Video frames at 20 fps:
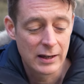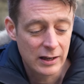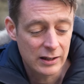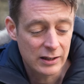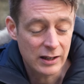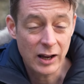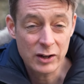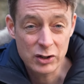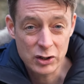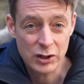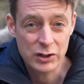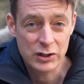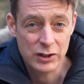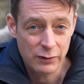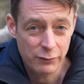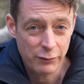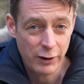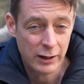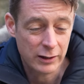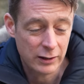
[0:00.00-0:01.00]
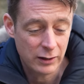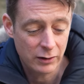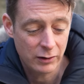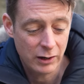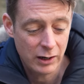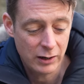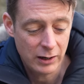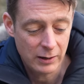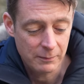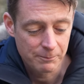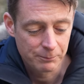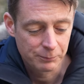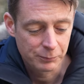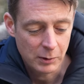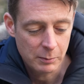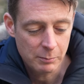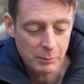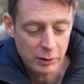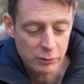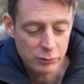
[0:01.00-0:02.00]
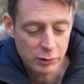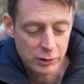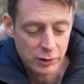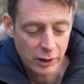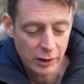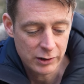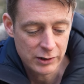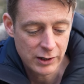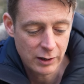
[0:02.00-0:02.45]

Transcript: not just the fact that they're hitting military targets.